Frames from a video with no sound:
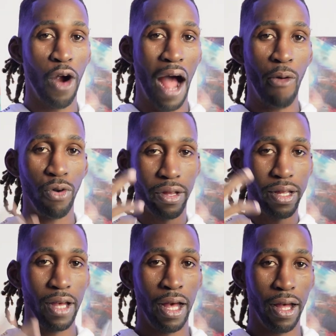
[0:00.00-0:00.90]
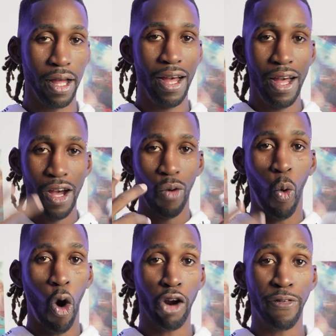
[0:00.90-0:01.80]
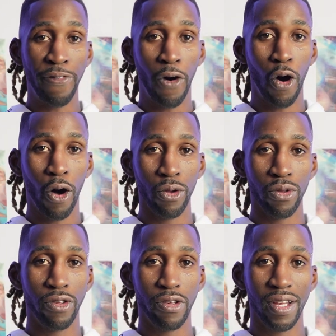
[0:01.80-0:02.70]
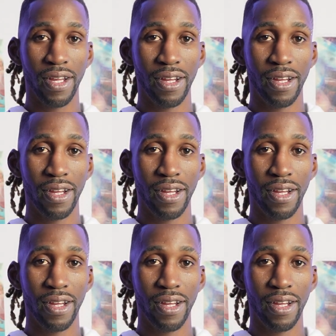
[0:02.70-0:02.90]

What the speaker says: I was waterfalls.